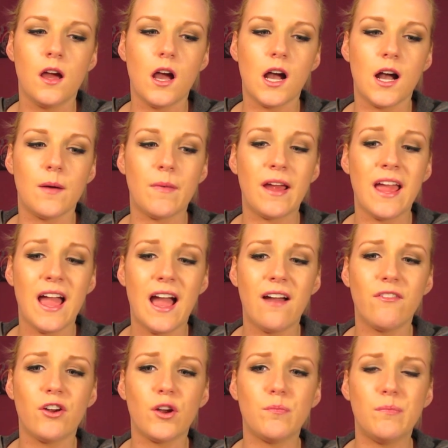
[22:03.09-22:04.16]
I
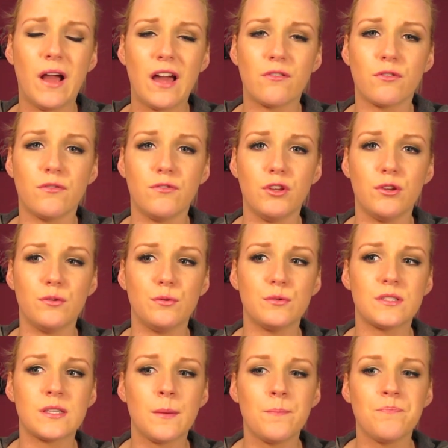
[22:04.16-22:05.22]
have heard bad
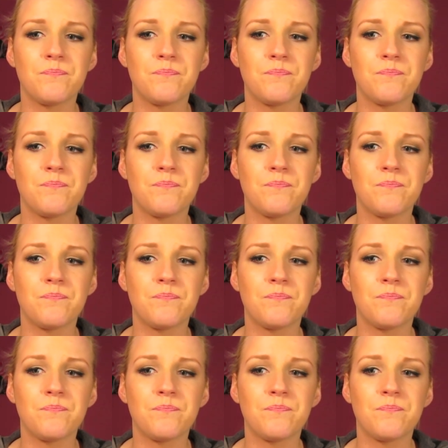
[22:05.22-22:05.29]
reviews